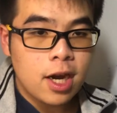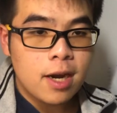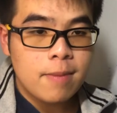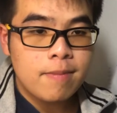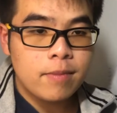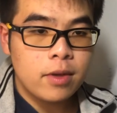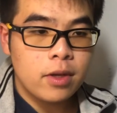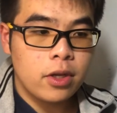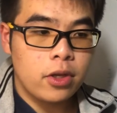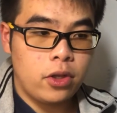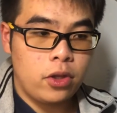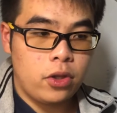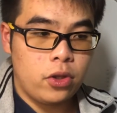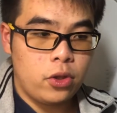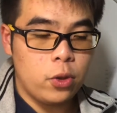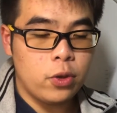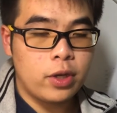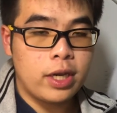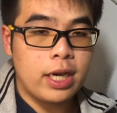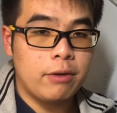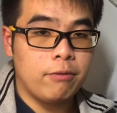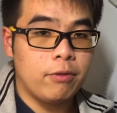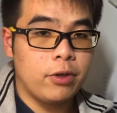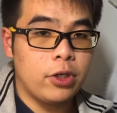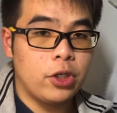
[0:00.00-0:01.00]
time, you
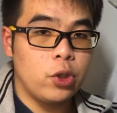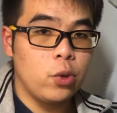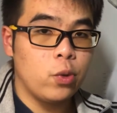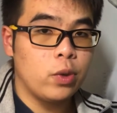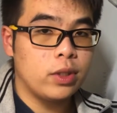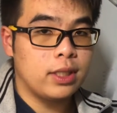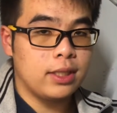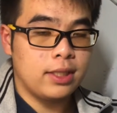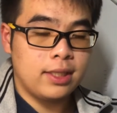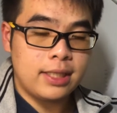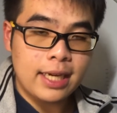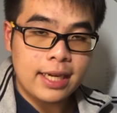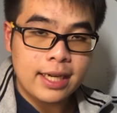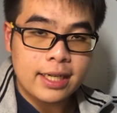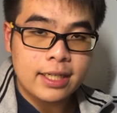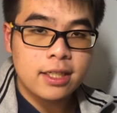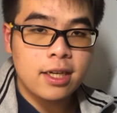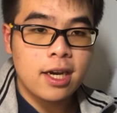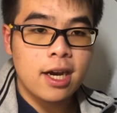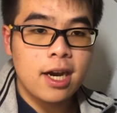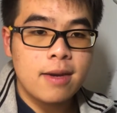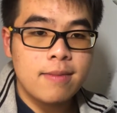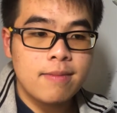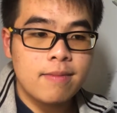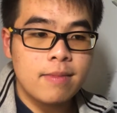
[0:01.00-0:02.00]
can redo it a second
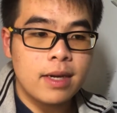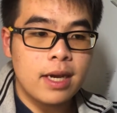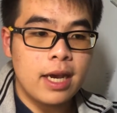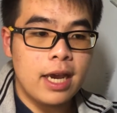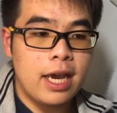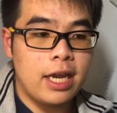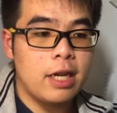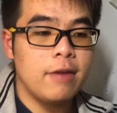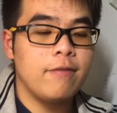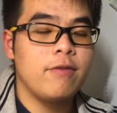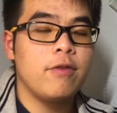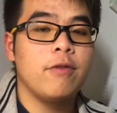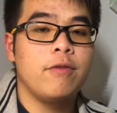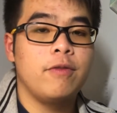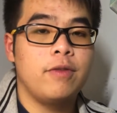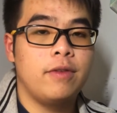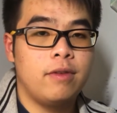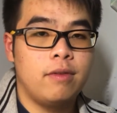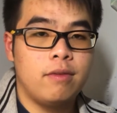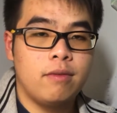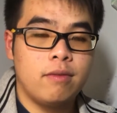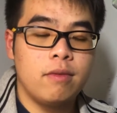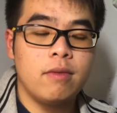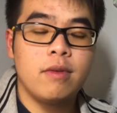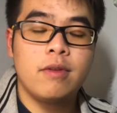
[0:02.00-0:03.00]
time, and if you
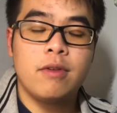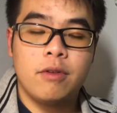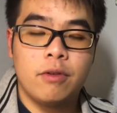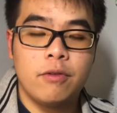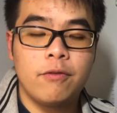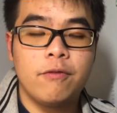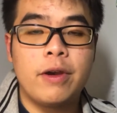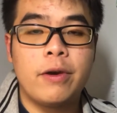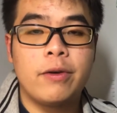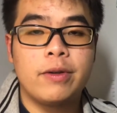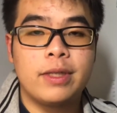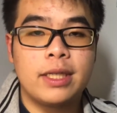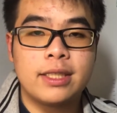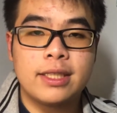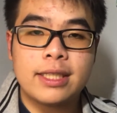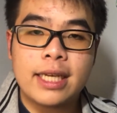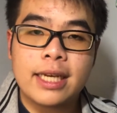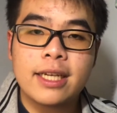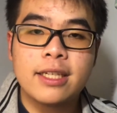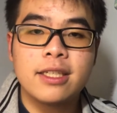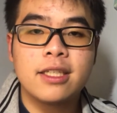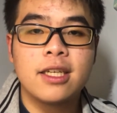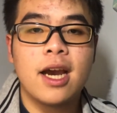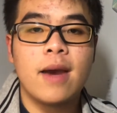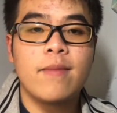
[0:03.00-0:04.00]
fail the
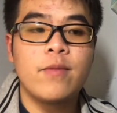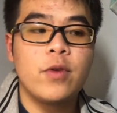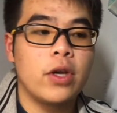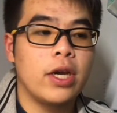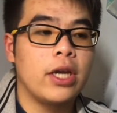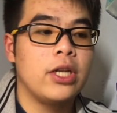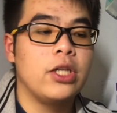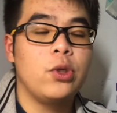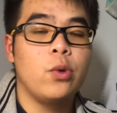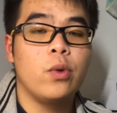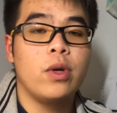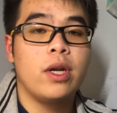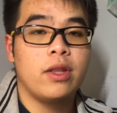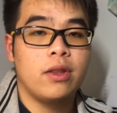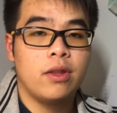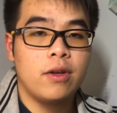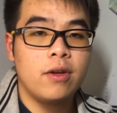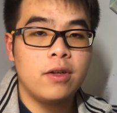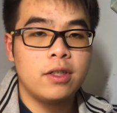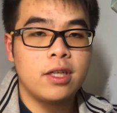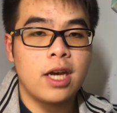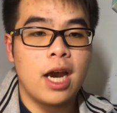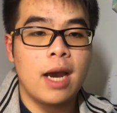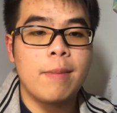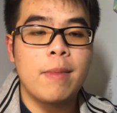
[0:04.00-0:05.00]
second time, you can do it a
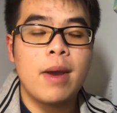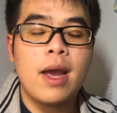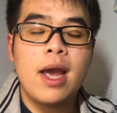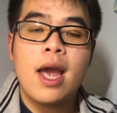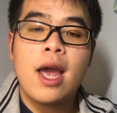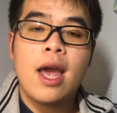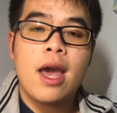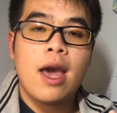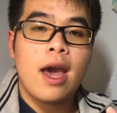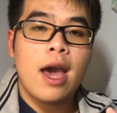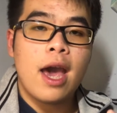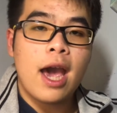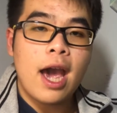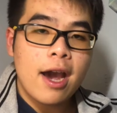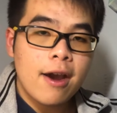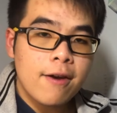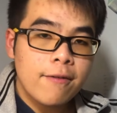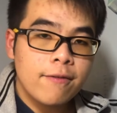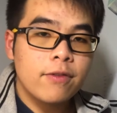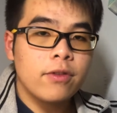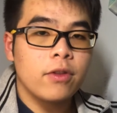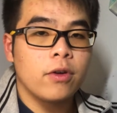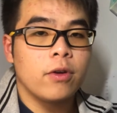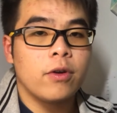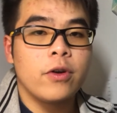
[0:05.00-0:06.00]
third time.
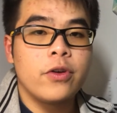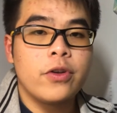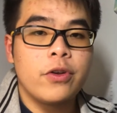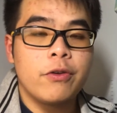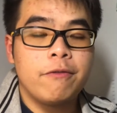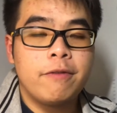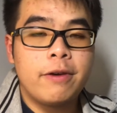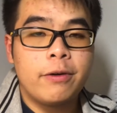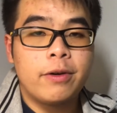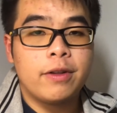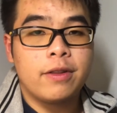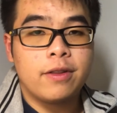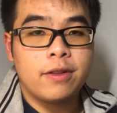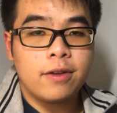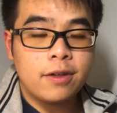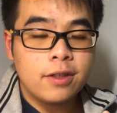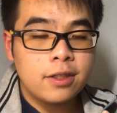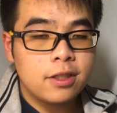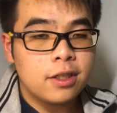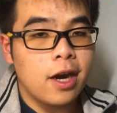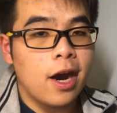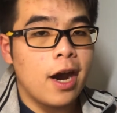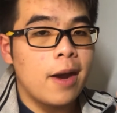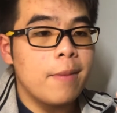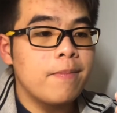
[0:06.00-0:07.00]
After you fail the
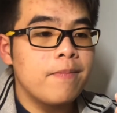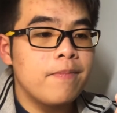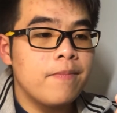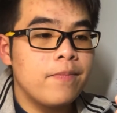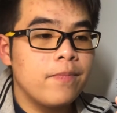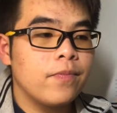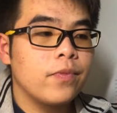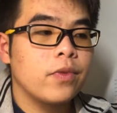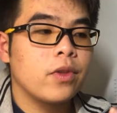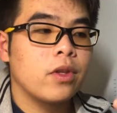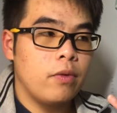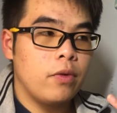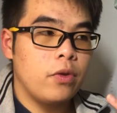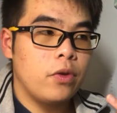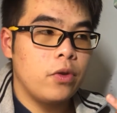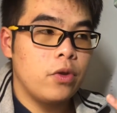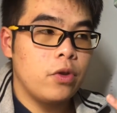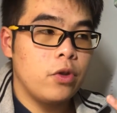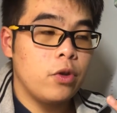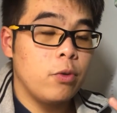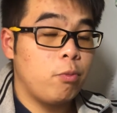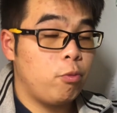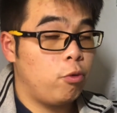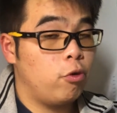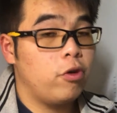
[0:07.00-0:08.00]
third time,
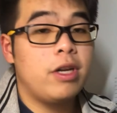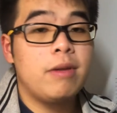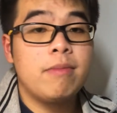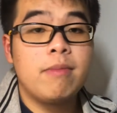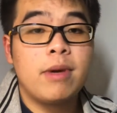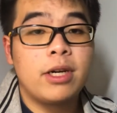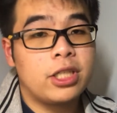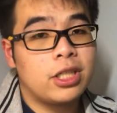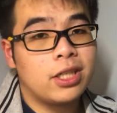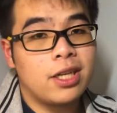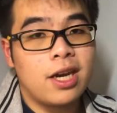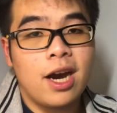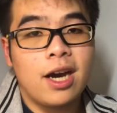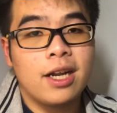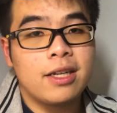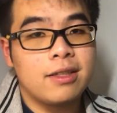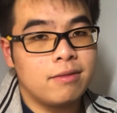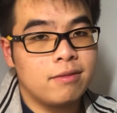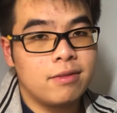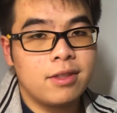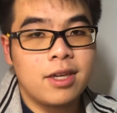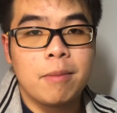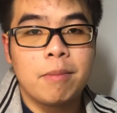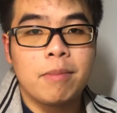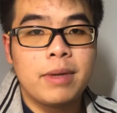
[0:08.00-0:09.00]
you pretty much
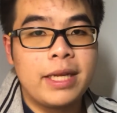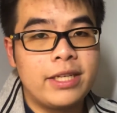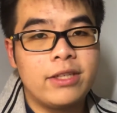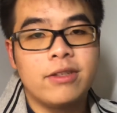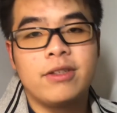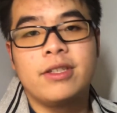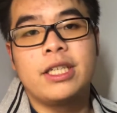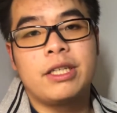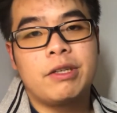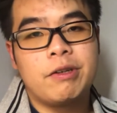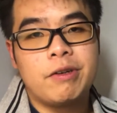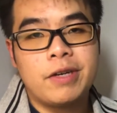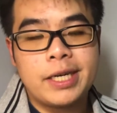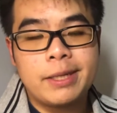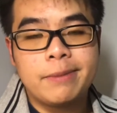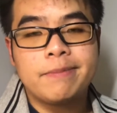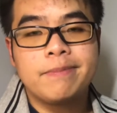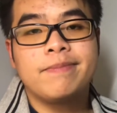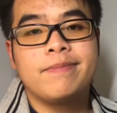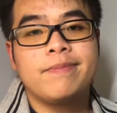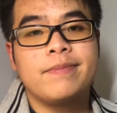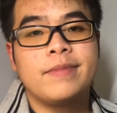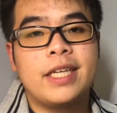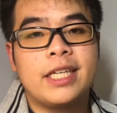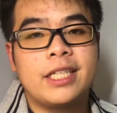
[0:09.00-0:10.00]
can't complete your degree.
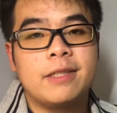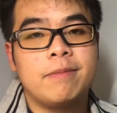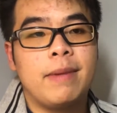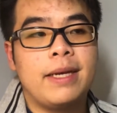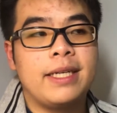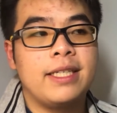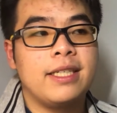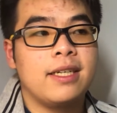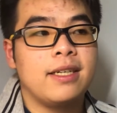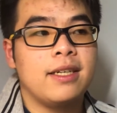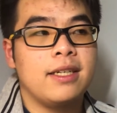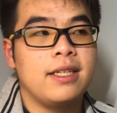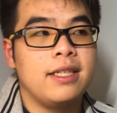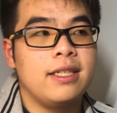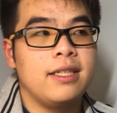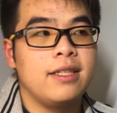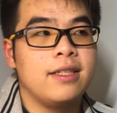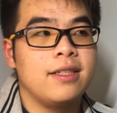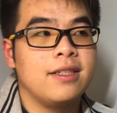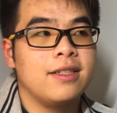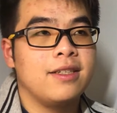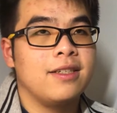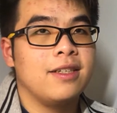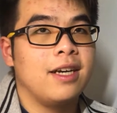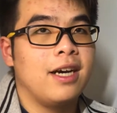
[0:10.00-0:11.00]
That's
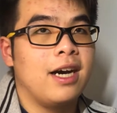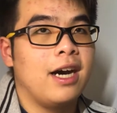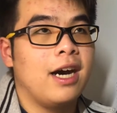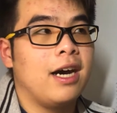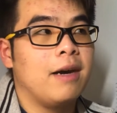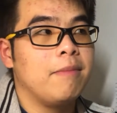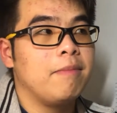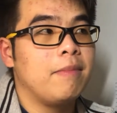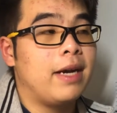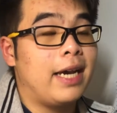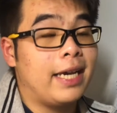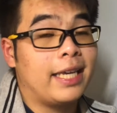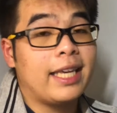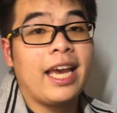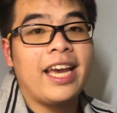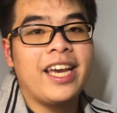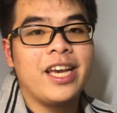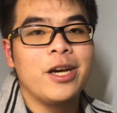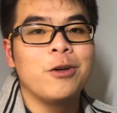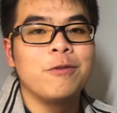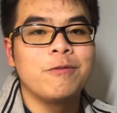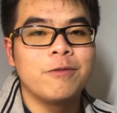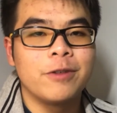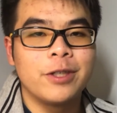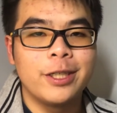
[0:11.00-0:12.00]
basically a
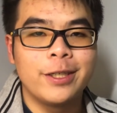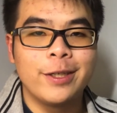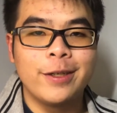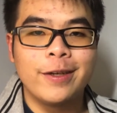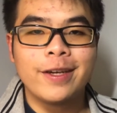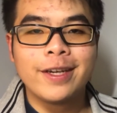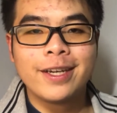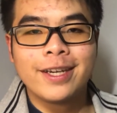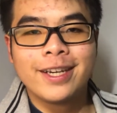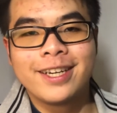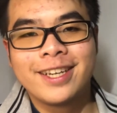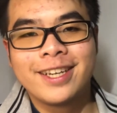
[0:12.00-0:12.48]
KO for you.